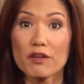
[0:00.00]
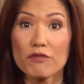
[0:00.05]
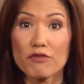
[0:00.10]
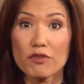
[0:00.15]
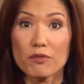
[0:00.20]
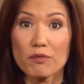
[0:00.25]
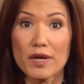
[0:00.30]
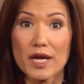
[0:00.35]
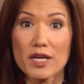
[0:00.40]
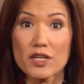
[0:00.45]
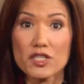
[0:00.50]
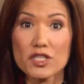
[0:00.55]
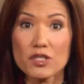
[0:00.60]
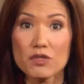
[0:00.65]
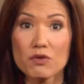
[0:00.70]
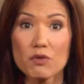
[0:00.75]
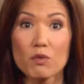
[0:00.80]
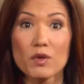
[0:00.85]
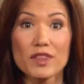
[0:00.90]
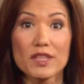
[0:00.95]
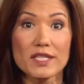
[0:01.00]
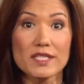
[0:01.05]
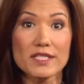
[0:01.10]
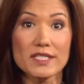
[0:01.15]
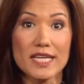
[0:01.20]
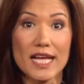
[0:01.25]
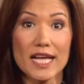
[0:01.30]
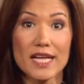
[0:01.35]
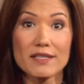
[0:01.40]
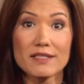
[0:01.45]
information with the
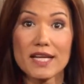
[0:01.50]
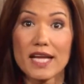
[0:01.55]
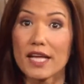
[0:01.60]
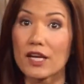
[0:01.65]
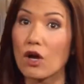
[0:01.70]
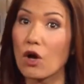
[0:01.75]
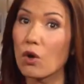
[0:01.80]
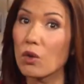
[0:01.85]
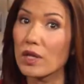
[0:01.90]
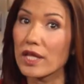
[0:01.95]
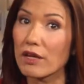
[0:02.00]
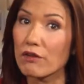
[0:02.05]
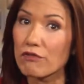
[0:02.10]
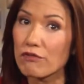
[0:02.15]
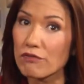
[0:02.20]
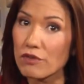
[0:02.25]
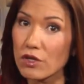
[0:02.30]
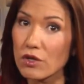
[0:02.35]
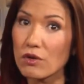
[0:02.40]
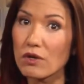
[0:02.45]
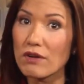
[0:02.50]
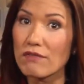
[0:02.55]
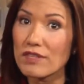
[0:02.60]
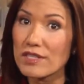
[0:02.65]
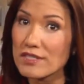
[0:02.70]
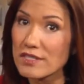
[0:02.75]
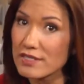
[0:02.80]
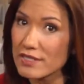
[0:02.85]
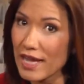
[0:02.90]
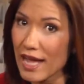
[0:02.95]
state, and only a few of the
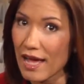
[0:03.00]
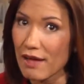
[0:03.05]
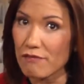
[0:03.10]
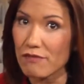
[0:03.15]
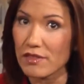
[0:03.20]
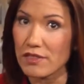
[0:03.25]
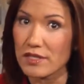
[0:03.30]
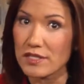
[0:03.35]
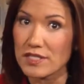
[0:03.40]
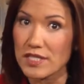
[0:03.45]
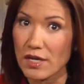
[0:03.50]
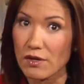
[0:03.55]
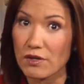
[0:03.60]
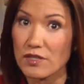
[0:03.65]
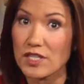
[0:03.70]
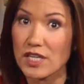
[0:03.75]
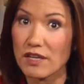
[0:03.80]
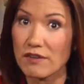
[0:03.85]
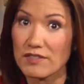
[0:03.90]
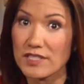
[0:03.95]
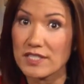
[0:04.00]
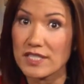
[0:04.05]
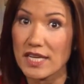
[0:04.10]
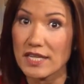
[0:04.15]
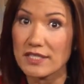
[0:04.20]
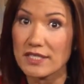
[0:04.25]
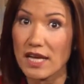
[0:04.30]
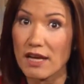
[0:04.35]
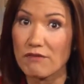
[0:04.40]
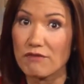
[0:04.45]
staff at the Secretary of
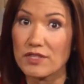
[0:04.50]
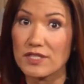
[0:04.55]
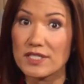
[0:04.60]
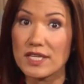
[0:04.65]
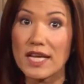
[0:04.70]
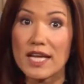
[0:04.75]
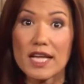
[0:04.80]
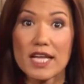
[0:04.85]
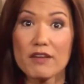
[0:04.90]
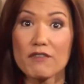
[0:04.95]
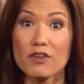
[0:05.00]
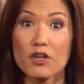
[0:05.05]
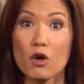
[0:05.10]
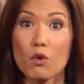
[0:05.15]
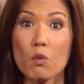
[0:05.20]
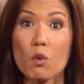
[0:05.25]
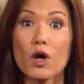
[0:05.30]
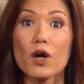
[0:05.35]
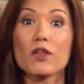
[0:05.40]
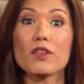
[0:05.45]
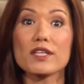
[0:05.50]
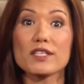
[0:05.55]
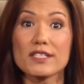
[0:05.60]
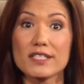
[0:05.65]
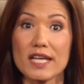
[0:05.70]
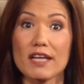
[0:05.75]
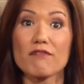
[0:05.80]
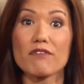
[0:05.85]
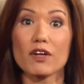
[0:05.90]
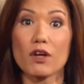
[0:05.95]
State's office even know where the
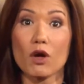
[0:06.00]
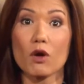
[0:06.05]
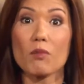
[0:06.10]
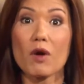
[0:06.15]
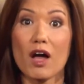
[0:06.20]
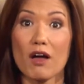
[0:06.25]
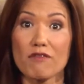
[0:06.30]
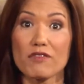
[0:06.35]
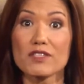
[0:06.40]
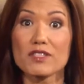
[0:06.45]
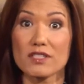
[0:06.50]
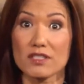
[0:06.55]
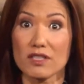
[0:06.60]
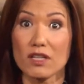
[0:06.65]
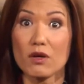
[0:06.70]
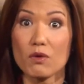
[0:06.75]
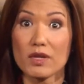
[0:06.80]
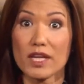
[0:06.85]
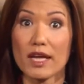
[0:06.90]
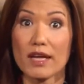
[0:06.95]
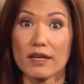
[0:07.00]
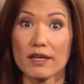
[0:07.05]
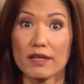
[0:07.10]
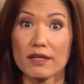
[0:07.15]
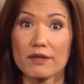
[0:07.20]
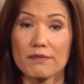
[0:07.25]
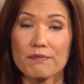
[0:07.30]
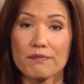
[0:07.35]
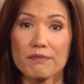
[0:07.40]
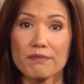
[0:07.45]
Safe at Home office is
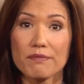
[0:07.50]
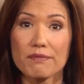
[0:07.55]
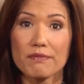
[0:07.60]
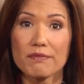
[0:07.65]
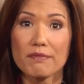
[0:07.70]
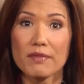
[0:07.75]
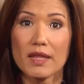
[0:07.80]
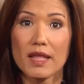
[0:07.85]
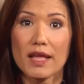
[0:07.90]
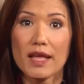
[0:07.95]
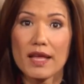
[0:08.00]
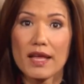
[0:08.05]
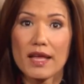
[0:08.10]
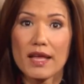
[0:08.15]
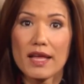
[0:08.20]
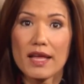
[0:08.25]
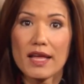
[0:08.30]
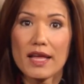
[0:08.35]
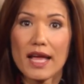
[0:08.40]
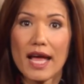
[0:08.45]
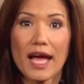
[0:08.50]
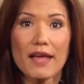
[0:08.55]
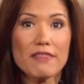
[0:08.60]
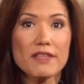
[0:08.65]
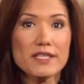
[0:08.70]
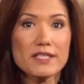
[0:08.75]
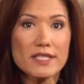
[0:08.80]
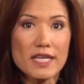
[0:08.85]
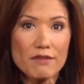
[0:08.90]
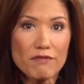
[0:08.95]
located. At
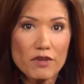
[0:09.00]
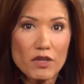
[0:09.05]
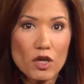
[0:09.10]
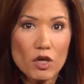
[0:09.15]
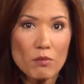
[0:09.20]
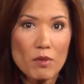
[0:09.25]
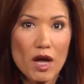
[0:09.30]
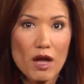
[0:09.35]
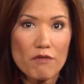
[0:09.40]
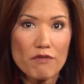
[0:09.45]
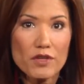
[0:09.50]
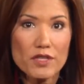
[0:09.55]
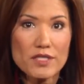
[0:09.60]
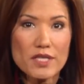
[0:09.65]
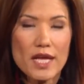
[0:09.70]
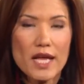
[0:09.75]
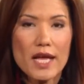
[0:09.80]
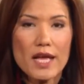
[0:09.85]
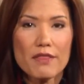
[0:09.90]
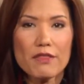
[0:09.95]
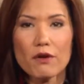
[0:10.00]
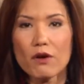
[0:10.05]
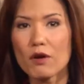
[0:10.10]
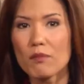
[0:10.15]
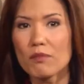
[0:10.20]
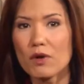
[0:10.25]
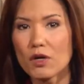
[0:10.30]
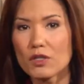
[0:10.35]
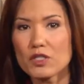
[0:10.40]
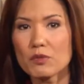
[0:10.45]
the Safe at Home office, there are
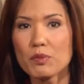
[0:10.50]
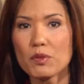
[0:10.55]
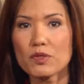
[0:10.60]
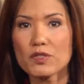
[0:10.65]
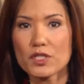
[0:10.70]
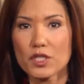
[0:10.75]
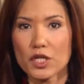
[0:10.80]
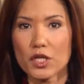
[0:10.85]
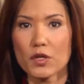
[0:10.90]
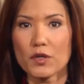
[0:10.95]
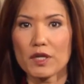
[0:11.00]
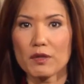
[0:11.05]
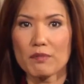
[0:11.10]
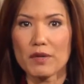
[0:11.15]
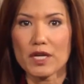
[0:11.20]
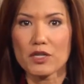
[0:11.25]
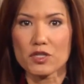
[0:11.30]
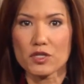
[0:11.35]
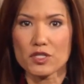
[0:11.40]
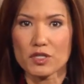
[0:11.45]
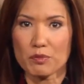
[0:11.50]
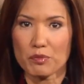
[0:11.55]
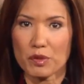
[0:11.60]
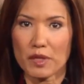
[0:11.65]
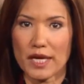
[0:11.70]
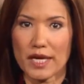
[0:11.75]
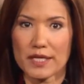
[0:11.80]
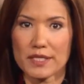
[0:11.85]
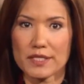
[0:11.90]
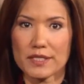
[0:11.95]
multiple security measures in
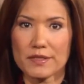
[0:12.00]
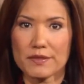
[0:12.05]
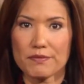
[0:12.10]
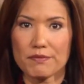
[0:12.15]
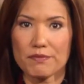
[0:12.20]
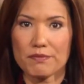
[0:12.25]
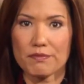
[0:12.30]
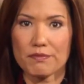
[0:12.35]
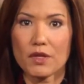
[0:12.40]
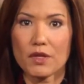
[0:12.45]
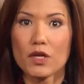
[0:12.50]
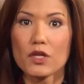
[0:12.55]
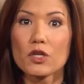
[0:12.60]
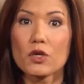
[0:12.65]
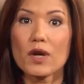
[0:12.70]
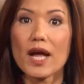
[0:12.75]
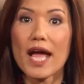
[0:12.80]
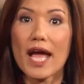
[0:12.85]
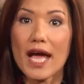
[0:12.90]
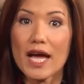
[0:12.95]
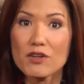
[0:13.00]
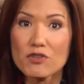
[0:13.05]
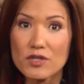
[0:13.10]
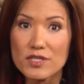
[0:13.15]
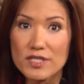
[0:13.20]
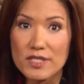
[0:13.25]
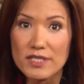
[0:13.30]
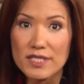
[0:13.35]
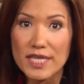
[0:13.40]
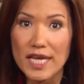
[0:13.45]
place. Your
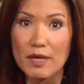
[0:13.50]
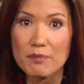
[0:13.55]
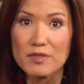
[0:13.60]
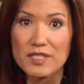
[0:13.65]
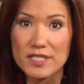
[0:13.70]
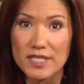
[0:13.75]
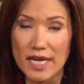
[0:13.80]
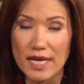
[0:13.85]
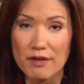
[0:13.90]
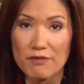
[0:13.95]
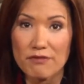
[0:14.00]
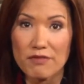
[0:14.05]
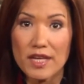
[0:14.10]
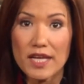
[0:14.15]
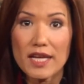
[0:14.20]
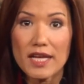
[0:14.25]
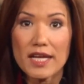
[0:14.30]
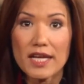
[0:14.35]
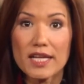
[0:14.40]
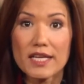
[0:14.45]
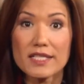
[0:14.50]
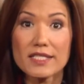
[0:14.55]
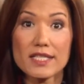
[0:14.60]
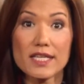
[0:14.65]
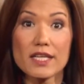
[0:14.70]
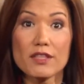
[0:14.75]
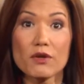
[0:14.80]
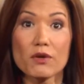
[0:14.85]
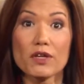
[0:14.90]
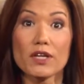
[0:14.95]
address is kept safe. It is
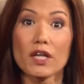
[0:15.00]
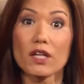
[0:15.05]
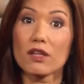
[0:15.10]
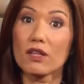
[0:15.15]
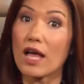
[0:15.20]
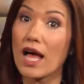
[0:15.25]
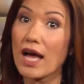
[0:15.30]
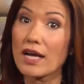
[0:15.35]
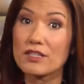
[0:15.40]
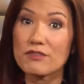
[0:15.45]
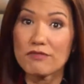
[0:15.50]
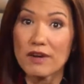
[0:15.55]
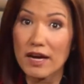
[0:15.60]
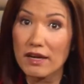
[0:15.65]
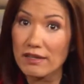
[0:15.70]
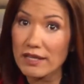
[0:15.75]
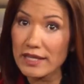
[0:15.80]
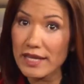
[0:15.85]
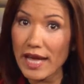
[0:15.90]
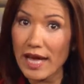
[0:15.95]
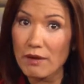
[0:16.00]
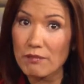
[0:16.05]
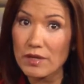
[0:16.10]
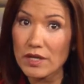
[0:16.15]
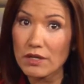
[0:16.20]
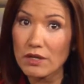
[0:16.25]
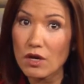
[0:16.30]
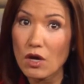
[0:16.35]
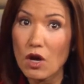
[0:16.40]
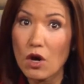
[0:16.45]
either in a locked filing
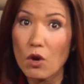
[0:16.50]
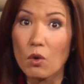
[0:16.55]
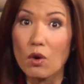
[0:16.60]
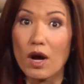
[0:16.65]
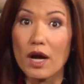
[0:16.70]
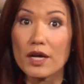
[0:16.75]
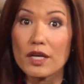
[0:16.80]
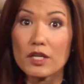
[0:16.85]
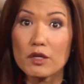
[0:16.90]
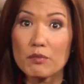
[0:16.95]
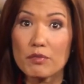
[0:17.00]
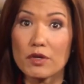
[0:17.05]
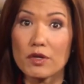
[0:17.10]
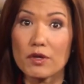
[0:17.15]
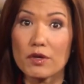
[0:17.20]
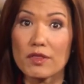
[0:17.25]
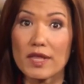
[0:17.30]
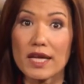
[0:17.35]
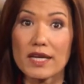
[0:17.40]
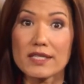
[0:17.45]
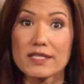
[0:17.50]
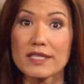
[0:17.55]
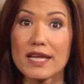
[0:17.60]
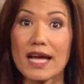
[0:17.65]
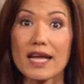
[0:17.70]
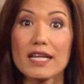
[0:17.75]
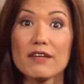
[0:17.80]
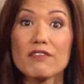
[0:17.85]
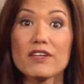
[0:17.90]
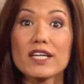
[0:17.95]
cabinet or on a computer that is
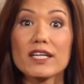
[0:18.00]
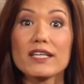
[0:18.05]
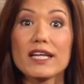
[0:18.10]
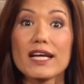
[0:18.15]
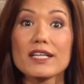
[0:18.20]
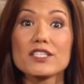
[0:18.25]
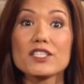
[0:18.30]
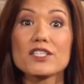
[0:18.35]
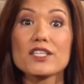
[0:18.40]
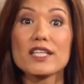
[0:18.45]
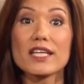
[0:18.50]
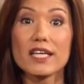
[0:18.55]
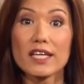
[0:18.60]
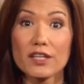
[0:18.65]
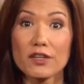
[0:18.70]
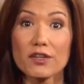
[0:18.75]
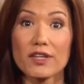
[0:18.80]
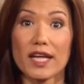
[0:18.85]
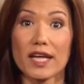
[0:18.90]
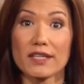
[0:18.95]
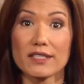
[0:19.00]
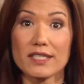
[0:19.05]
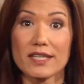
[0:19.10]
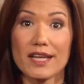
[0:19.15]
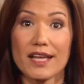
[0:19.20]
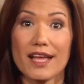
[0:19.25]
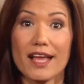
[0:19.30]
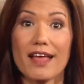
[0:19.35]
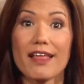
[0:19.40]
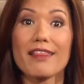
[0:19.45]
not even connected to the internet.
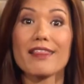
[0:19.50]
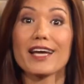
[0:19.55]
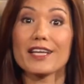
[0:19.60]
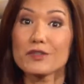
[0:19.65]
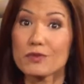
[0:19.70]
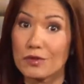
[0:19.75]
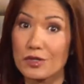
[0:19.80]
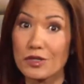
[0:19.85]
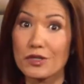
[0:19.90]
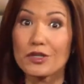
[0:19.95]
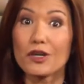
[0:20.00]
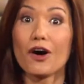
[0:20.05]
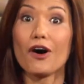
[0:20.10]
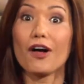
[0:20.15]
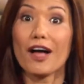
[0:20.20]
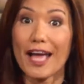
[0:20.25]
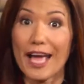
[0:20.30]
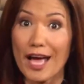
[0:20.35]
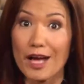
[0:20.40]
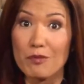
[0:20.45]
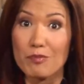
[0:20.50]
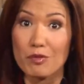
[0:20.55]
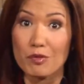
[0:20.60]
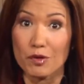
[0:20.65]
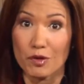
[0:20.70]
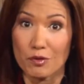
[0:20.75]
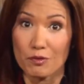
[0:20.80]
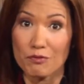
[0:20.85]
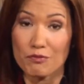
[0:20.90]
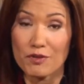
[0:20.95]
That's what you call hack
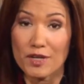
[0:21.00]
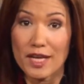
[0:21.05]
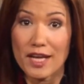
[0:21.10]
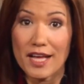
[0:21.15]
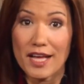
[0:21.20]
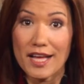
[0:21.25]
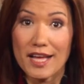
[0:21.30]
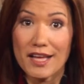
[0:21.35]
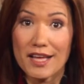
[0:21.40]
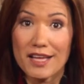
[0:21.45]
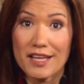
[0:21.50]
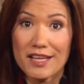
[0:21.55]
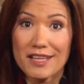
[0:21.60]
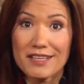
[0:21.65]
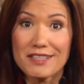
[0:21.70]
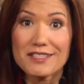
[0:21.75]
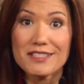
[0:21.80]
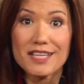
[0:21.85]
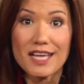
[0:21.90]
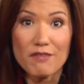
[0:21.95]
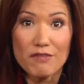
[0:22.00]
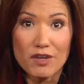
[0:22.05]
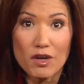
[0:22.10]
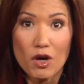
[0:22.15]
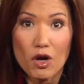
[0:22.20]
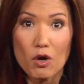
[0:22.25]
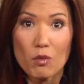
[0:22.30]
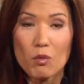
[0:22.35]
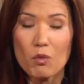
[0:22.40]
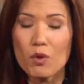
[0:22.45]
proof. Safe at
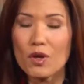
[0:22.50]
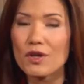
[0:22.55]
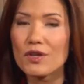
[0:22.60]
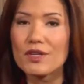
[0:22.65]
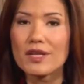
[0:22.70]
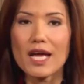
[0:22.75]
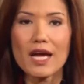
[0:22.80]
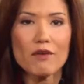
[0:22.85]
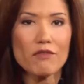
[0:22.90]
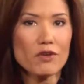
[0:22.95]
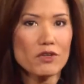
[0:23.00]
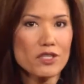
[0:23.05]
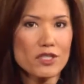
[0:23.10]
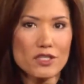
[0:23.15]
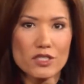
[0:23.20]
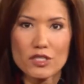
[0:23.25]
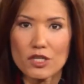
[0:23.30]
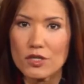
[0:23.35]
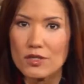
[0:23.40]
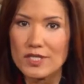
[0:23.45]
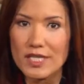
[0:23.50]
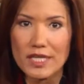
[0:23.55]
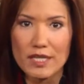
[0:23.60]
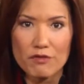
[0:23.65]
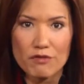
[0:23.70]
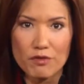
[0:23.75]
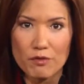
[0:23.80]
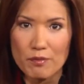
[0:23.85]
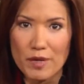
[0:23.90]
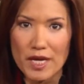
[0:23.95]
Home will never disclose any
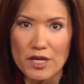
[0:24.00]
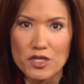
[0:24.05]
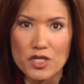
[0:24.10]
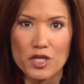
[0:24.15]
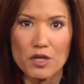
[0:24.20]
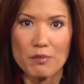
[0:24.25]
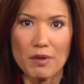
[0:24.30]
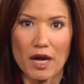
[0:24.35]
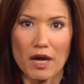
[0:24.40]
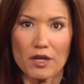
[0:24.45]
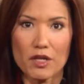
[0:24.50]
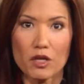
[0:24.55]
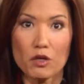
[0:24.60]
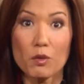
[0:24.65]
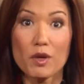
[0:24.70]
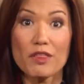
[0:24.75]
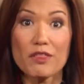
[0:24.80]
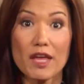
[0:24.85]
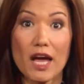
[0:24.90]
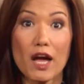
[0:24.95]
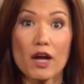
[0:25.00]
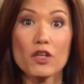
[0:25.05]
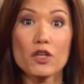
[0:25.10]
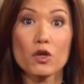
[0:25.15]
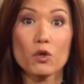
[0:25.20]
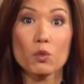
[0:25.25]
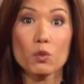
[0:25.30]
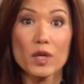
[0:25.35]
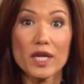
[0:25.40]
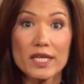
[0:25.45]
information about you without
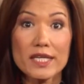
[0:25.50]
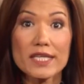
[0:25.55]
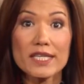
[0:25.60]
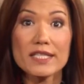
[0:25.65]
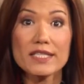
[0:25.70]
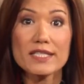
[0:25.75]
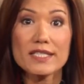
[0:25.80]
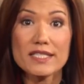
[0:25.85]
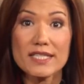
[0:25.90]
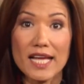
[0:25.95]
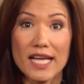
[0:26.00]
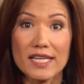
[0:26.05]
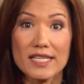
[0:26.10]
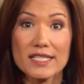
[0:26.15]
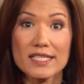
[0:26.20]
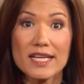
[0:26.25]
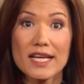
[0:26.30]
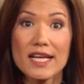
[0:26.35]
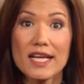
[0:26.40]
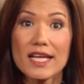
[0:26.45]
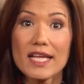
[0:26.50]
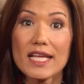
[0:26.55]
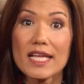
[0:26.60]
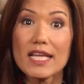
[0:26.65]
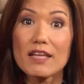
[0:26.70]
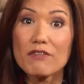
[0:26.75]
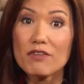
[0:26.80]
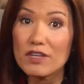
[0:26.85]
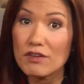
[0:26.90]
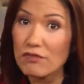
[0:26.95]
your written consent,
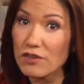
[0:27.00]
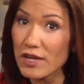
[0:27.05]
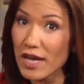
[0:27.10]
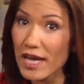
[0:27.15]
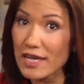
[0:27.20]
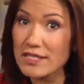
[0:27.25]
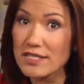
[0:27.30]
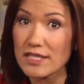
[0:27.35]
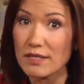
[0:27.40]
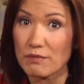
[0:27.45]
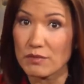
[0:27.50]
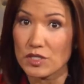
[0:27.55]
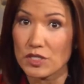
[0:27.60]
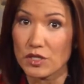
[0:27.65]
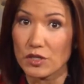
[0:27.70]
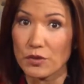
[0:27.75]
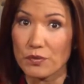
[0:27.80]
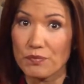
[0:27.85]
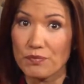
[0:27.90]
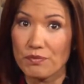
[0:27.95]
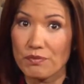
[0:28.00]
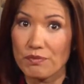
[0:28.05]
even if you ask them to.